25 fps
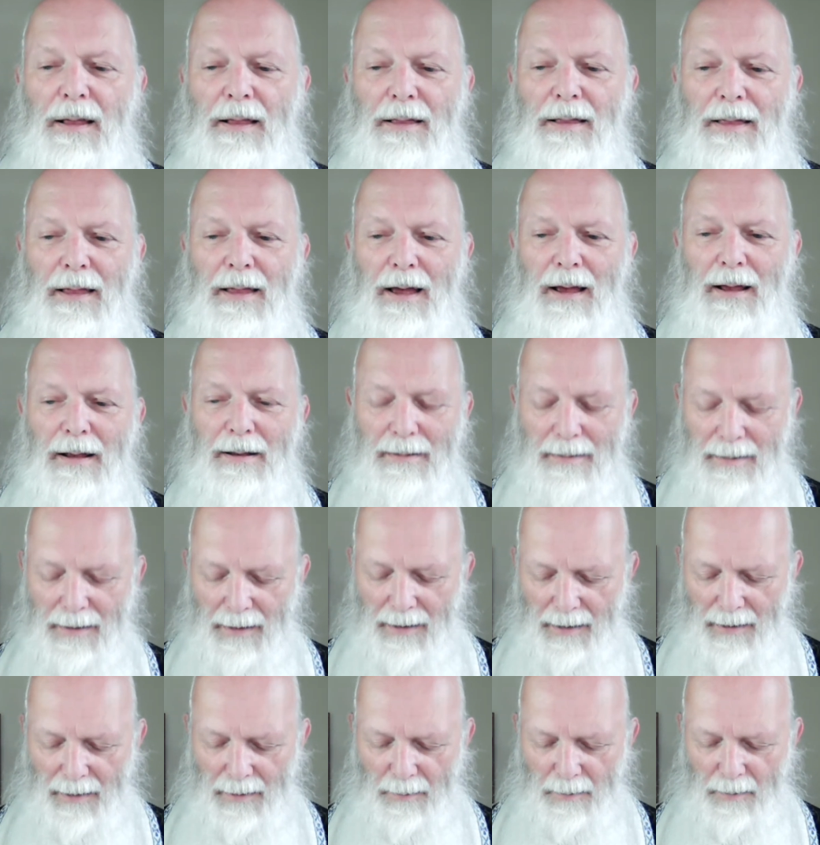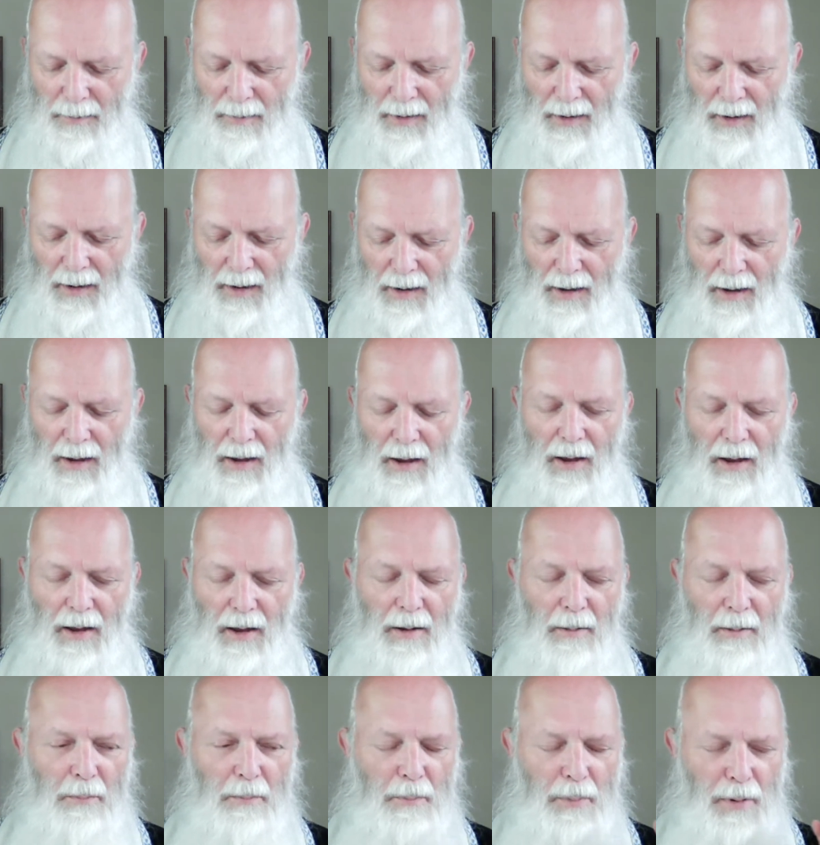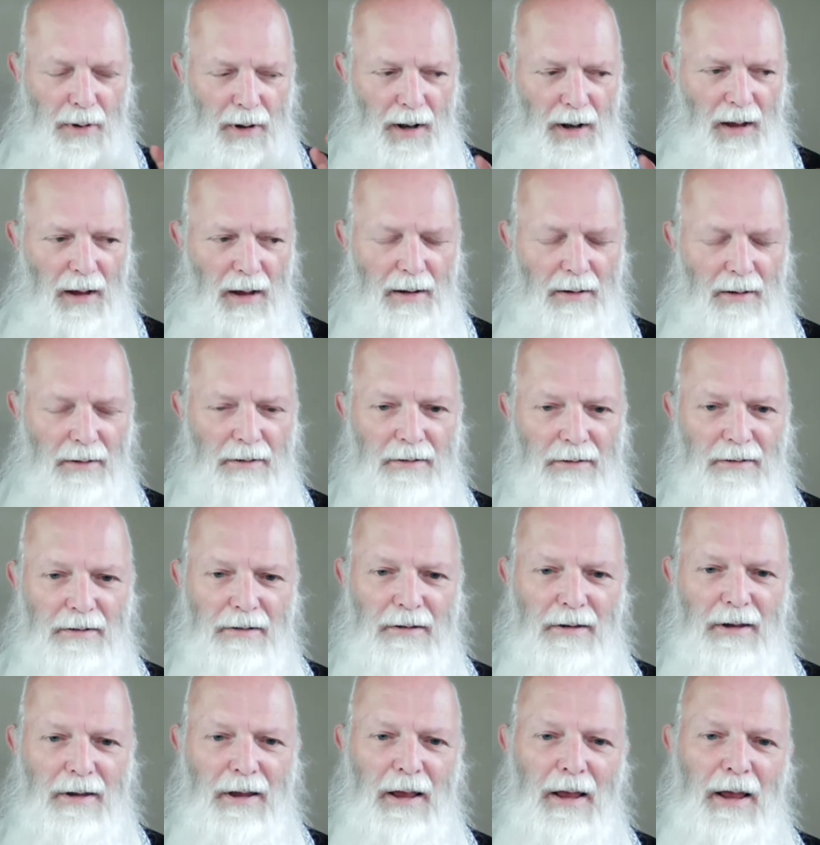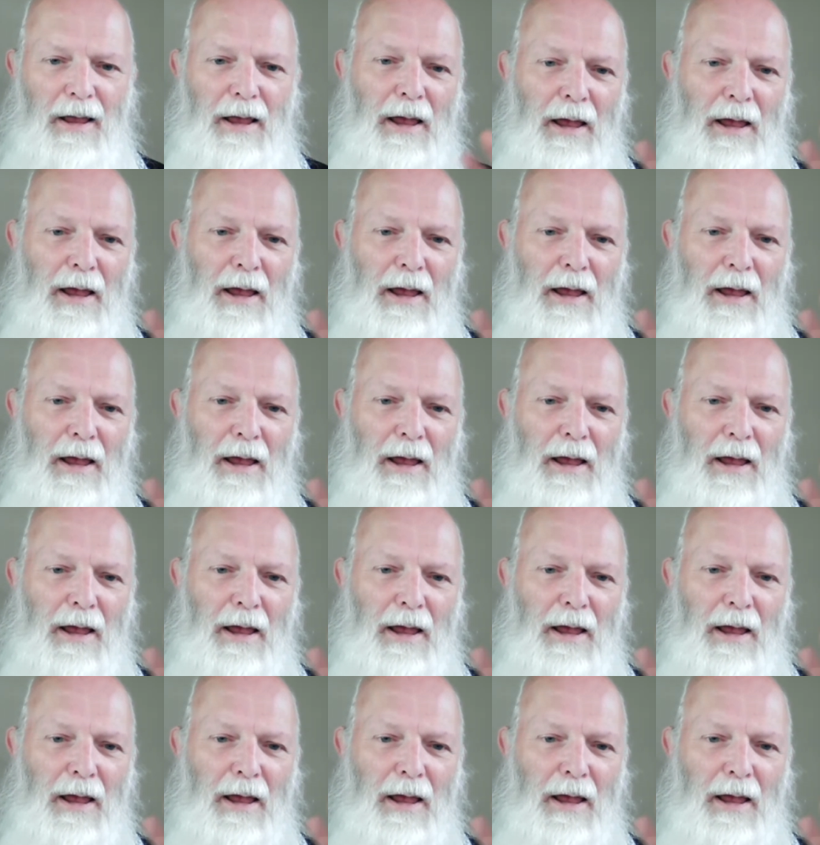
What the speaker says: that plants